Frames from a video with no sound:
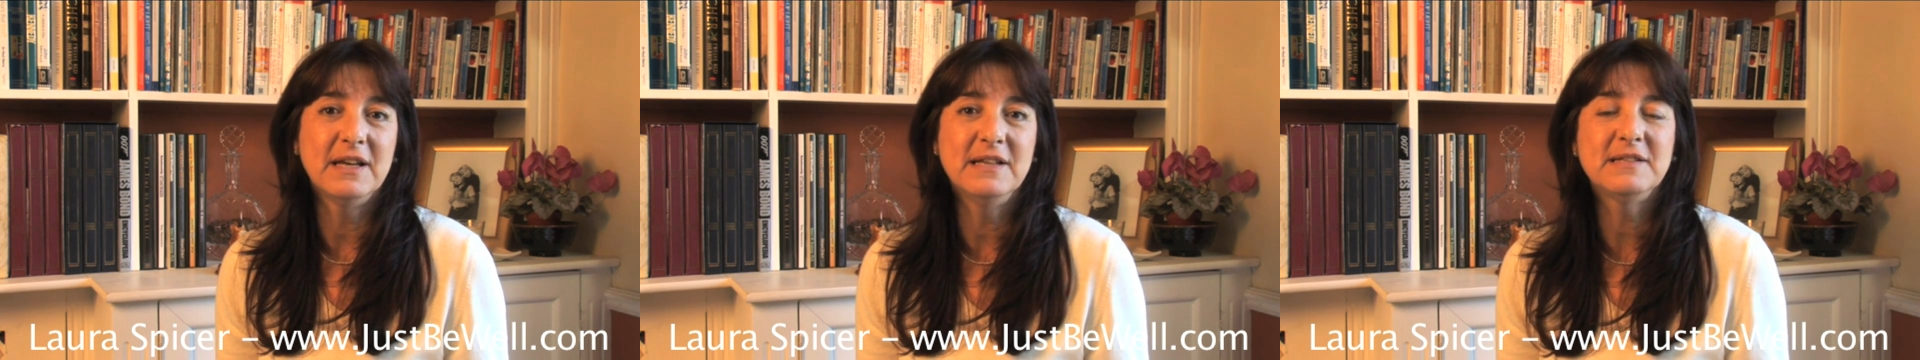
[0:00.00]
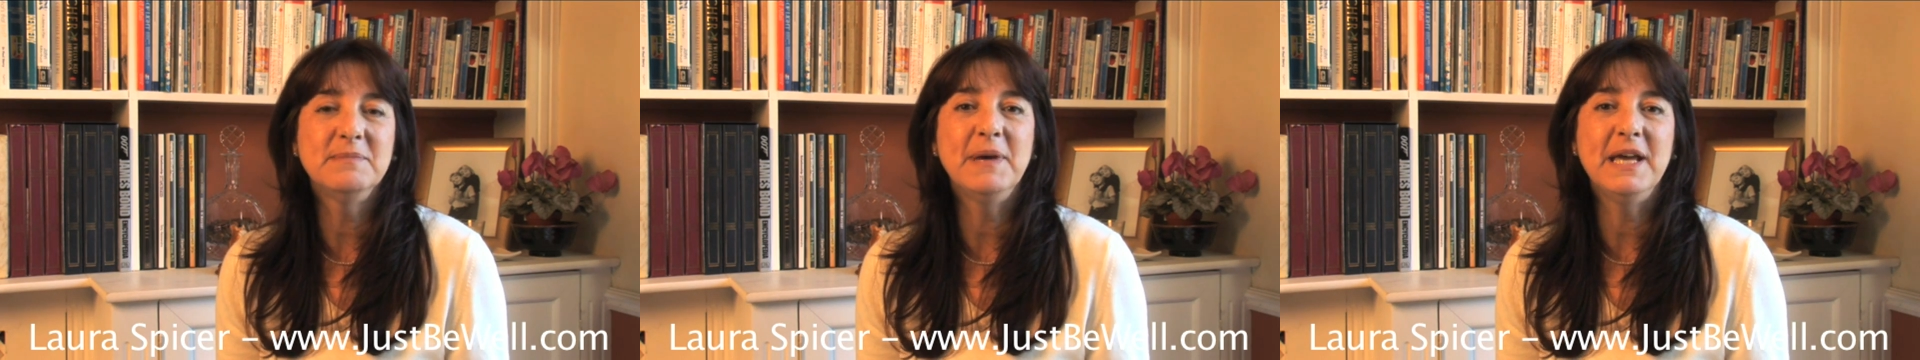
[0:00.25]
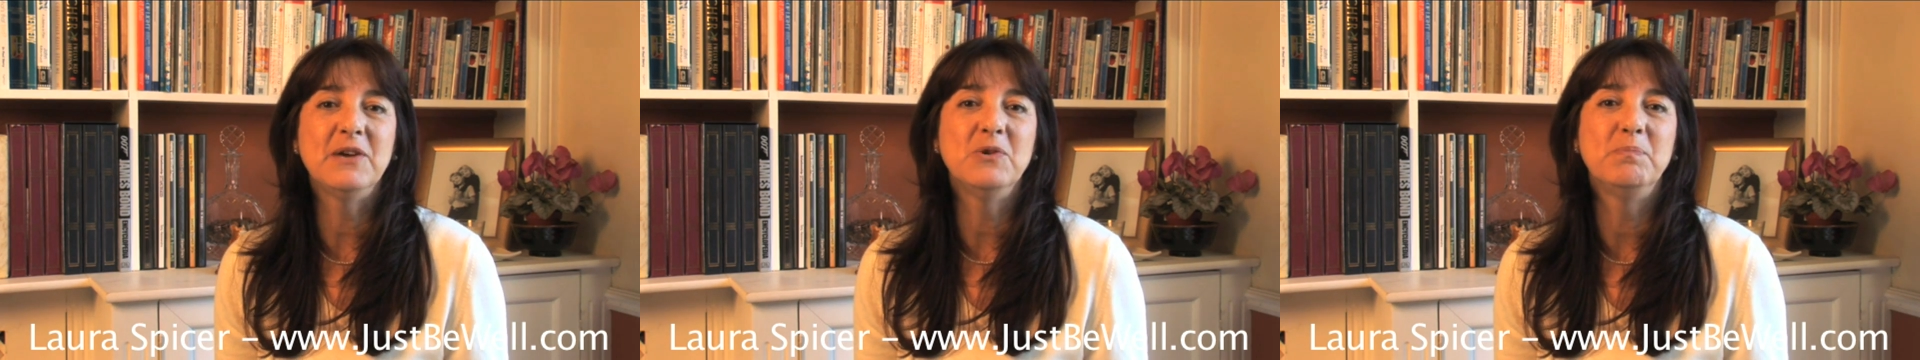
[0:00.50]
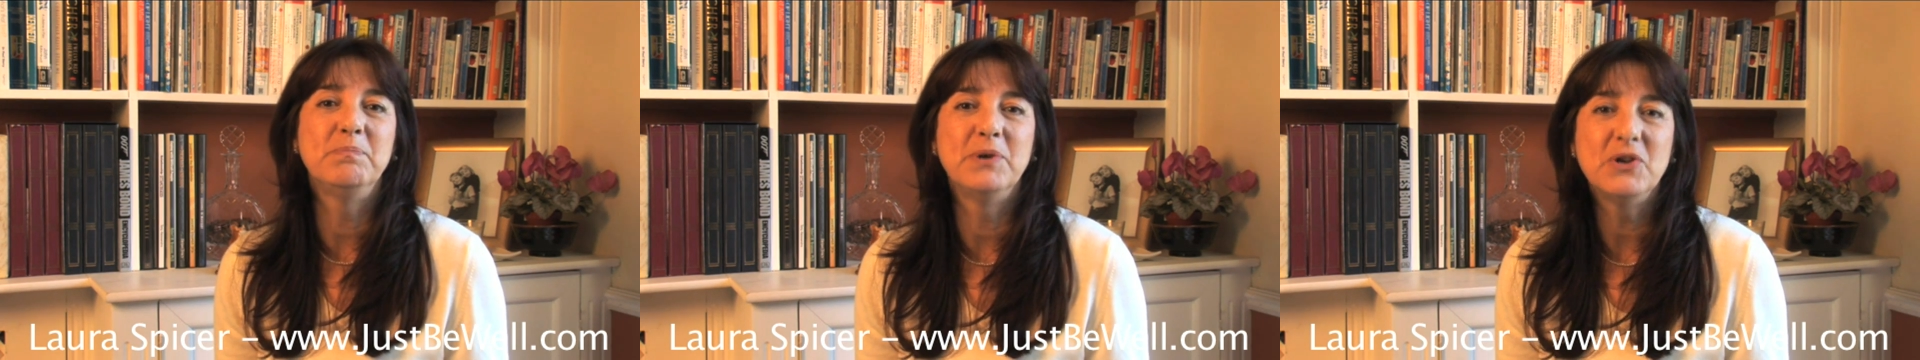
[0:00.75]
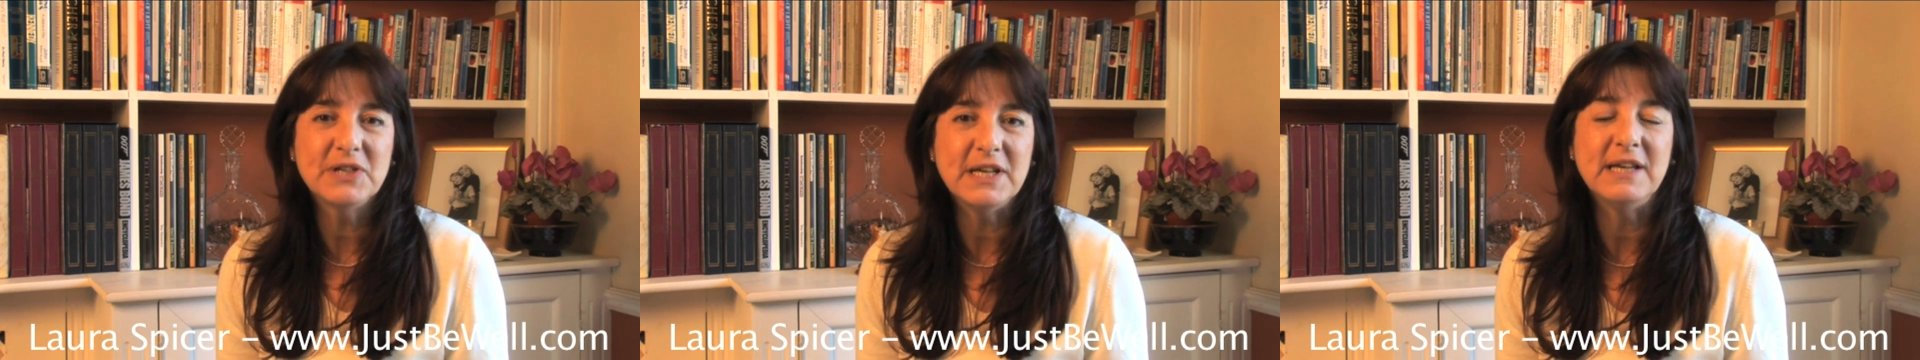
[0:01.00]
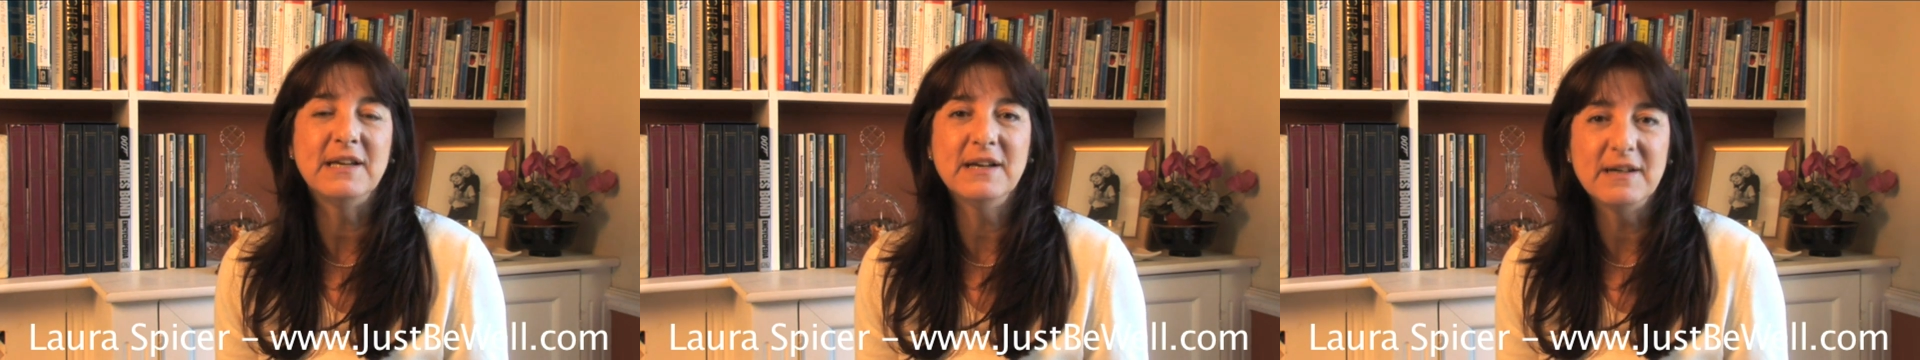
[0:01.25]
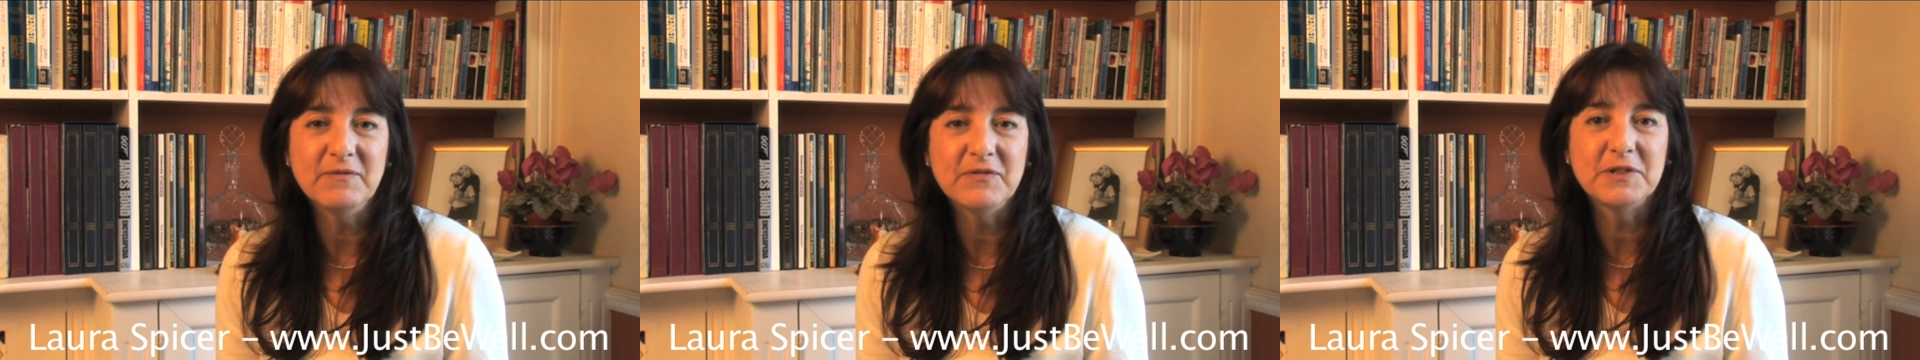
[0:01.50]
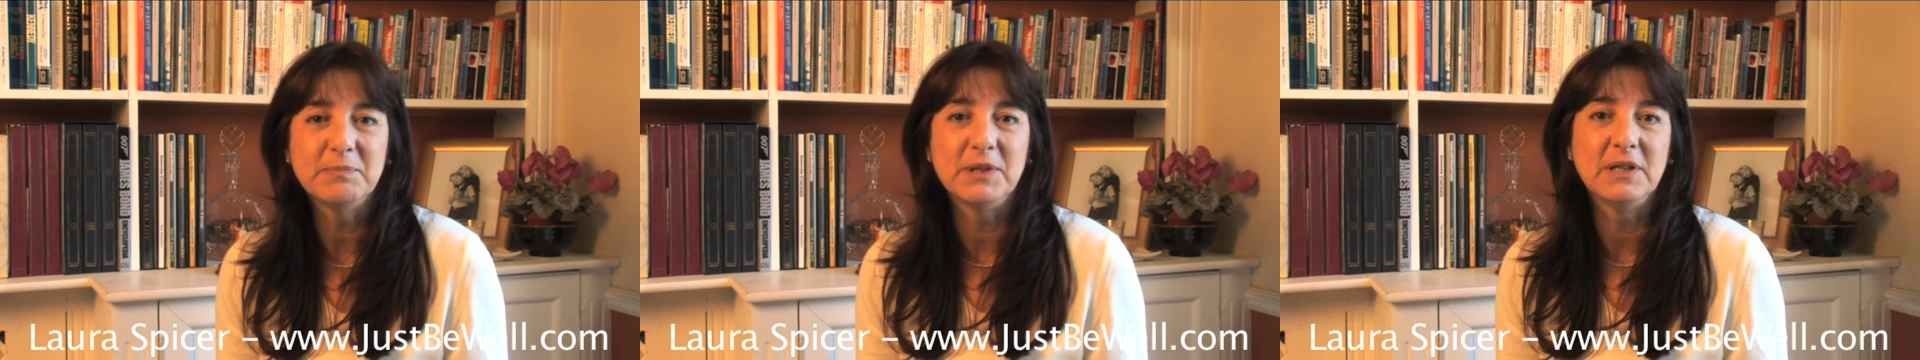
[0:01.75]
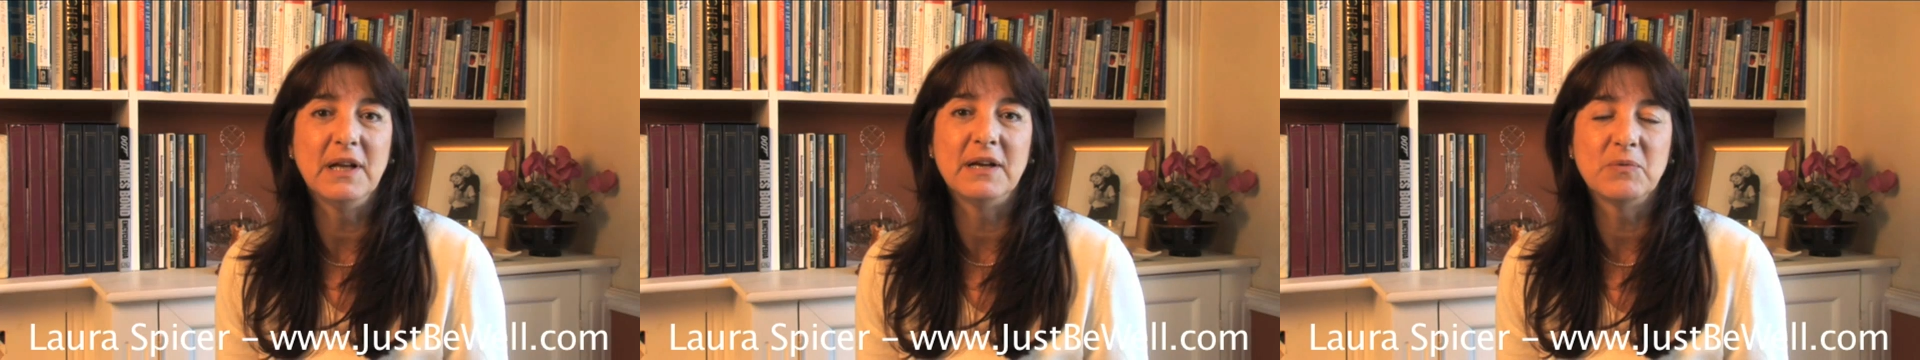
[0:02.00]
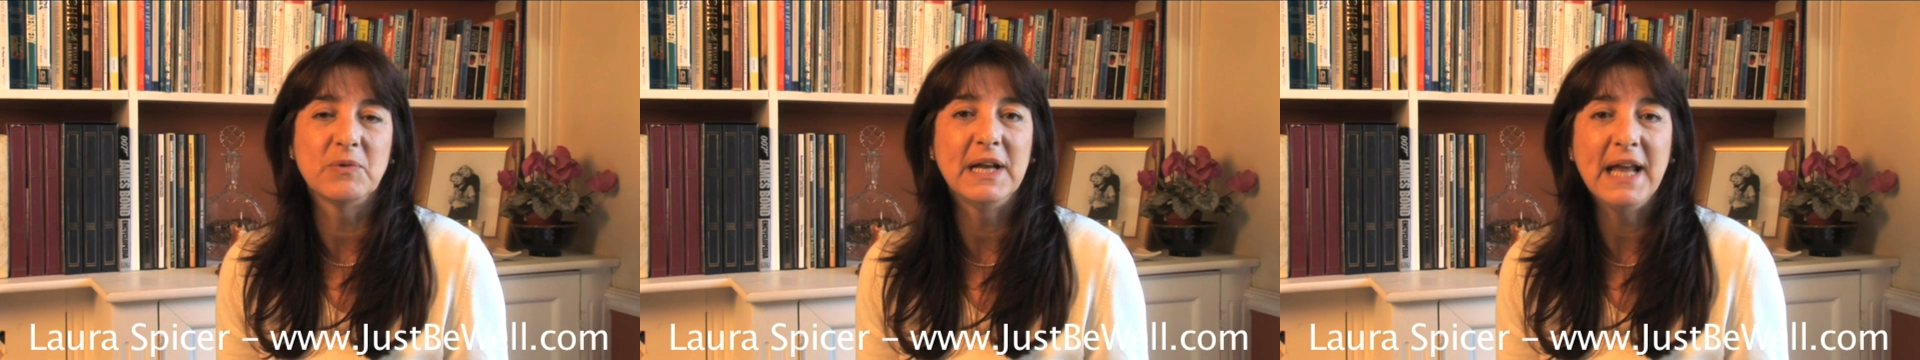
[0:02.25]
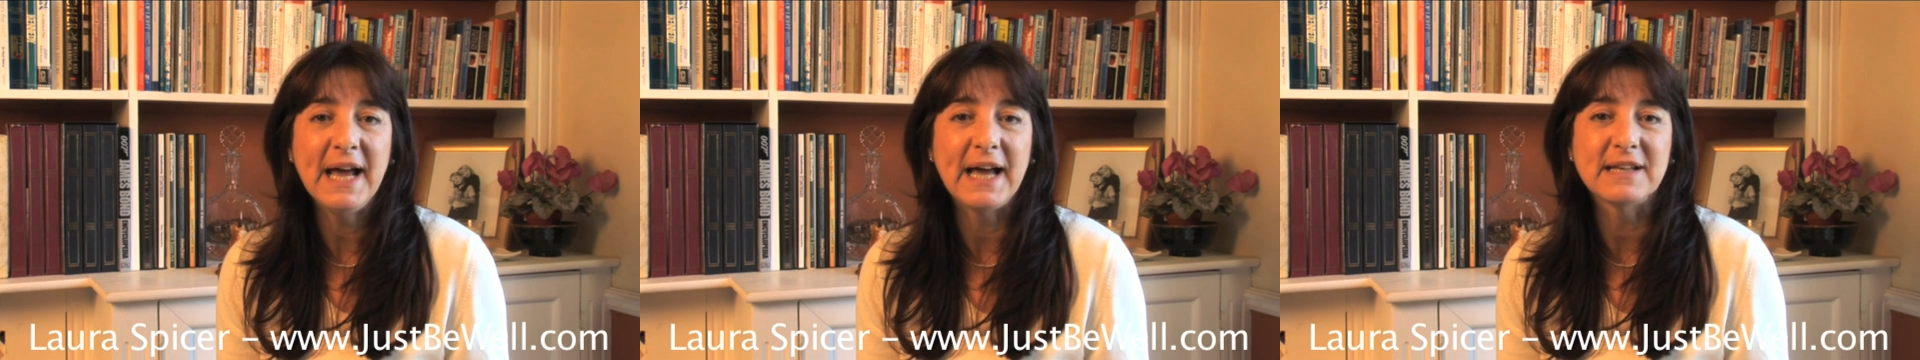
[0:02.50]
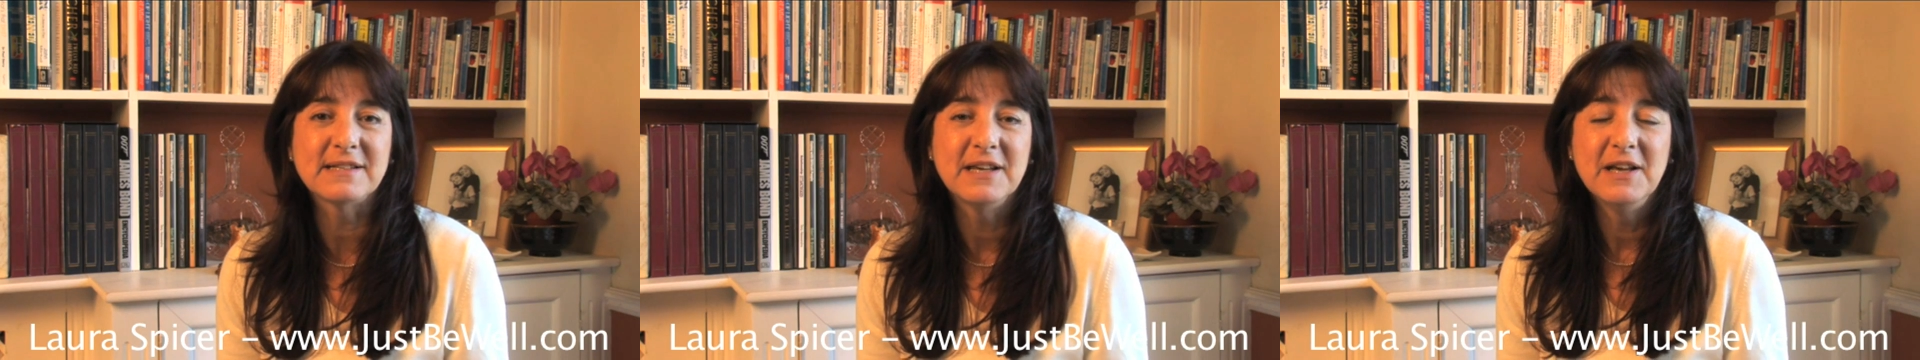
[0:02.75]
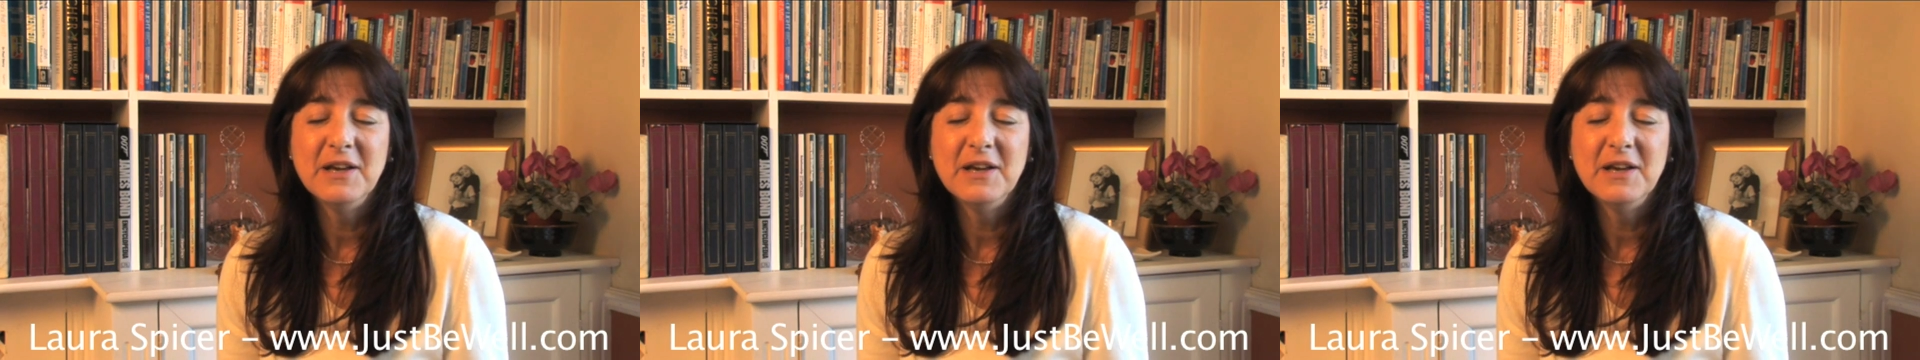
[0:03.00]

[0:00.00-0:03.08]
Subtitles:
is to make your body comfortable and relaxed.